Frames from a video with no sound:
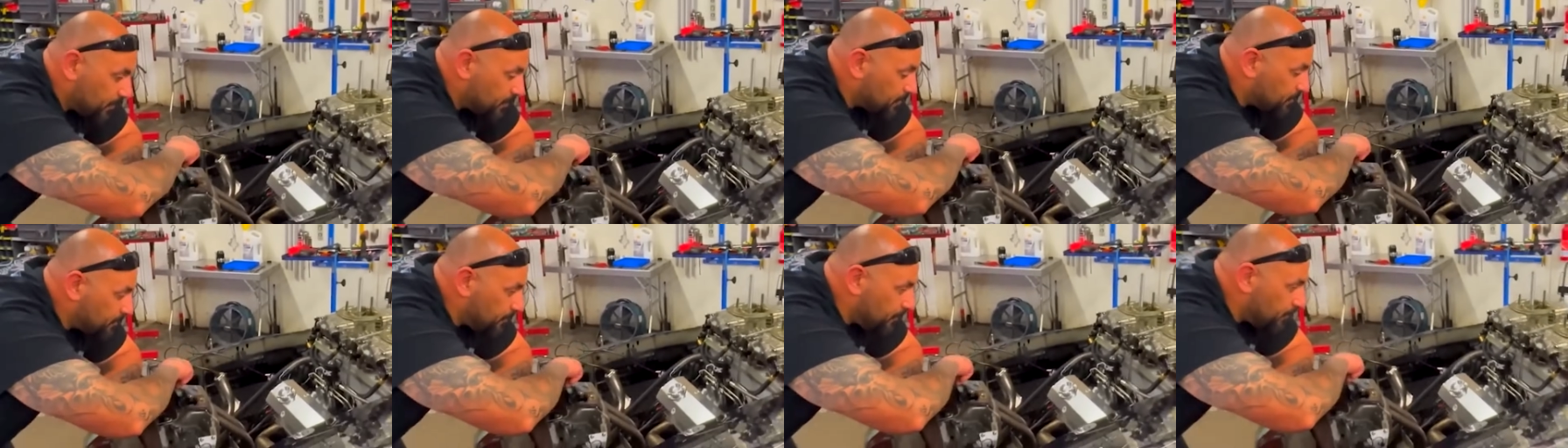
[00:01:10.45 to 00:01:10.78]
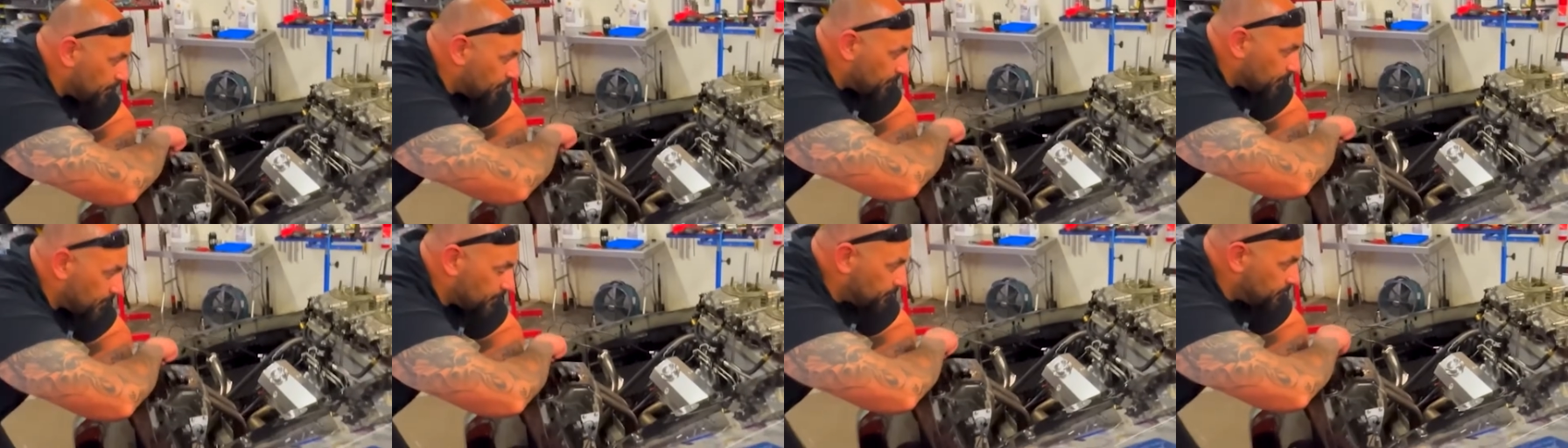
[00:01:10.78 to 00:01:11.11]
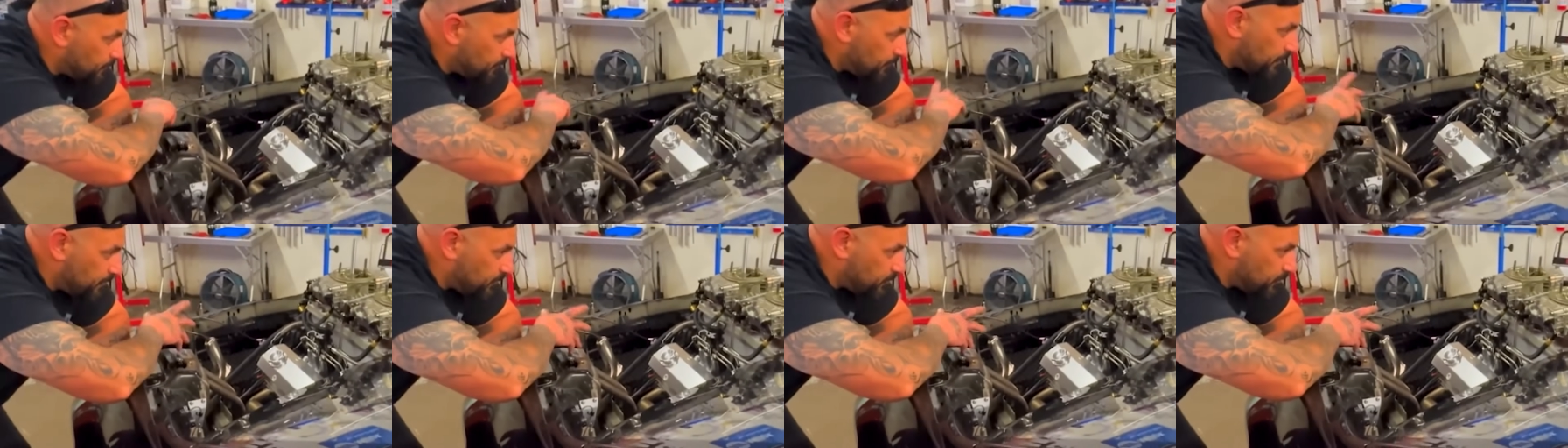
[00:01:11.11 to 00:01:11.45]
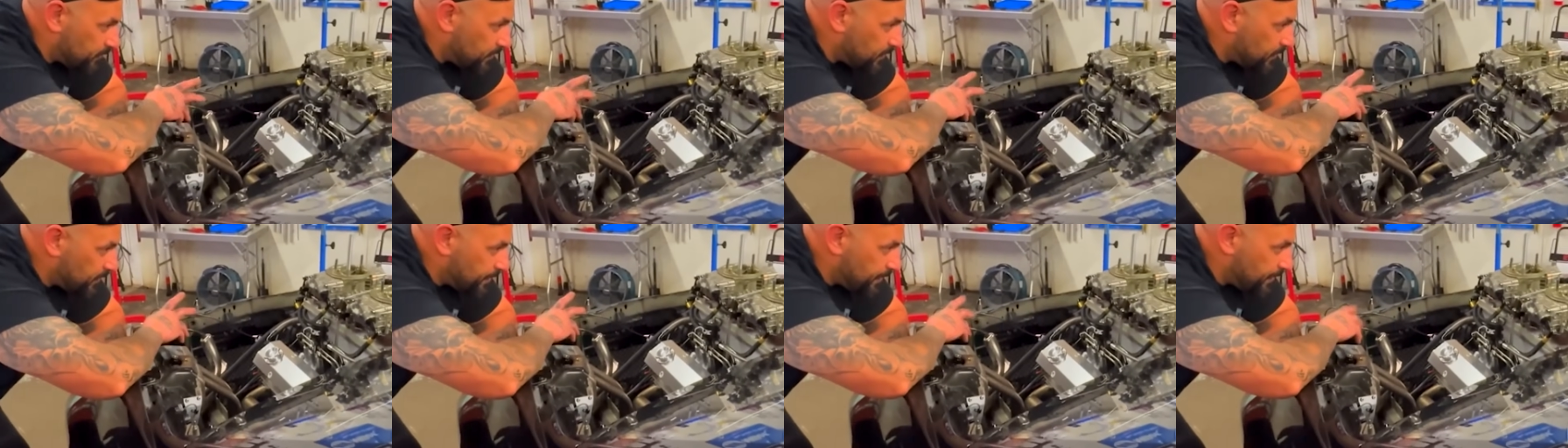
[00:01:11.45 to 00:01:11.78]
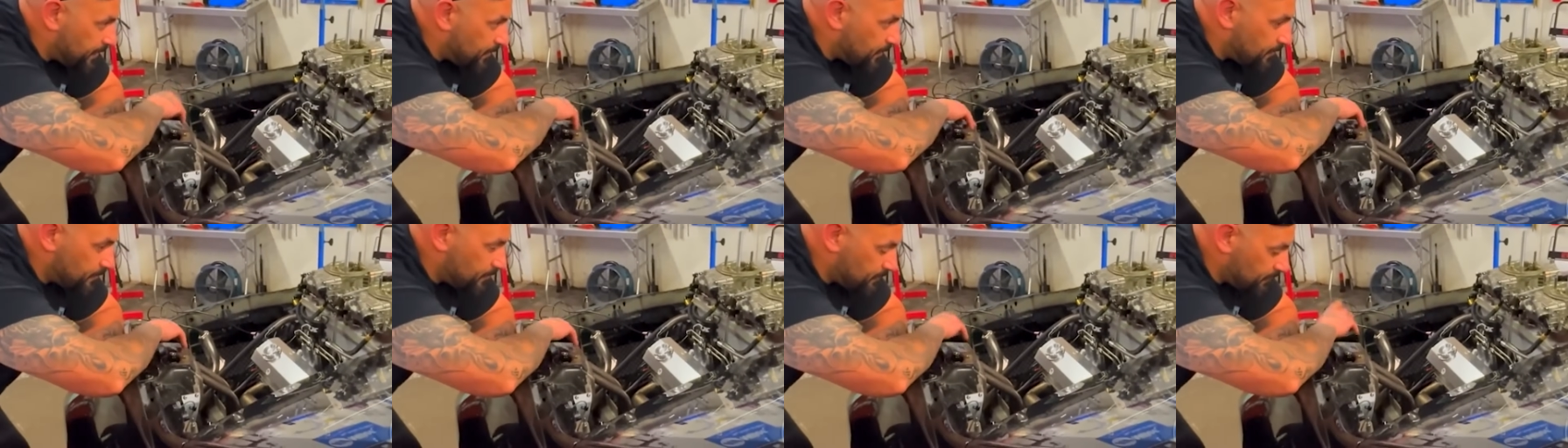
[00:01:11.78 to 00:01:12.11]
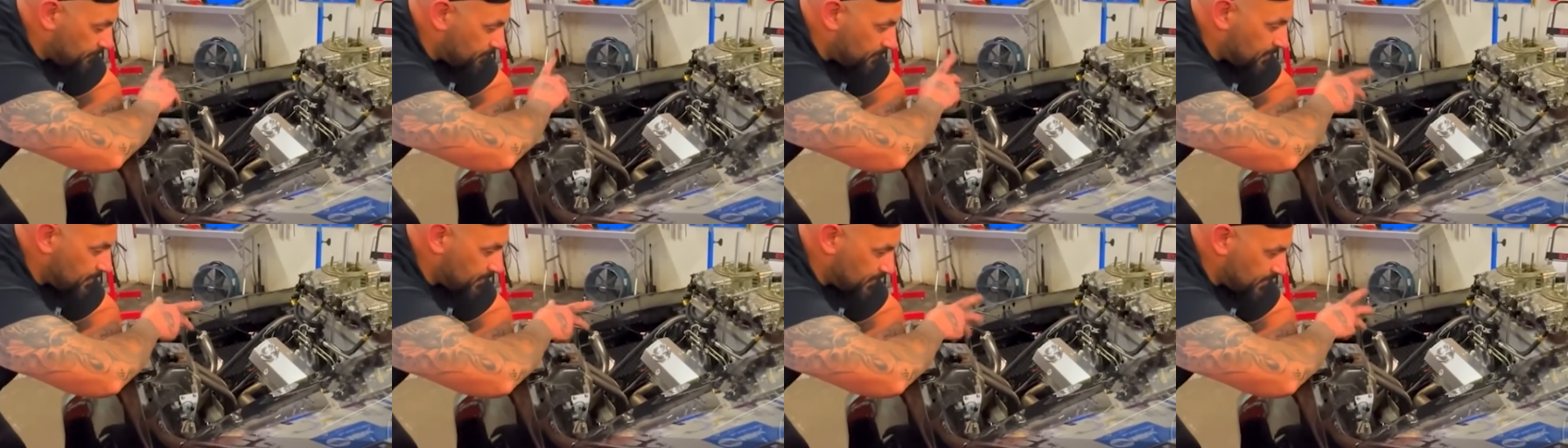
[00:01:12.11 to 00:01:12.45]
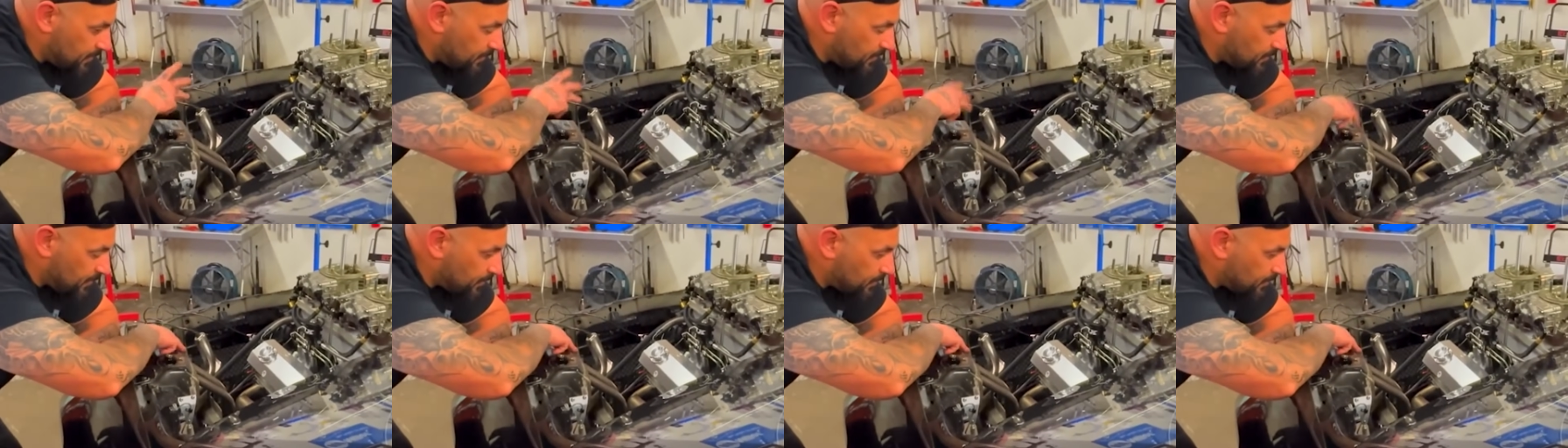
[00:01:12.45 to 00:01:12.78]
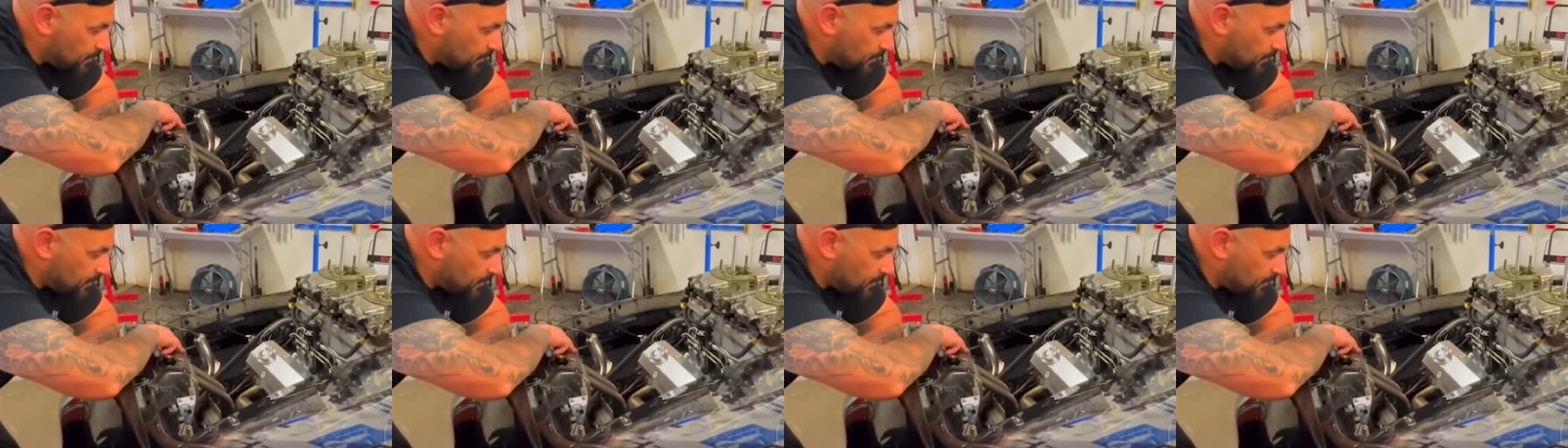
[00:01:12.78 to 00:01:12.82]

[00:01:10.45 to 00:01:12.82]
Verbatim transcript: importantly, making them super fast.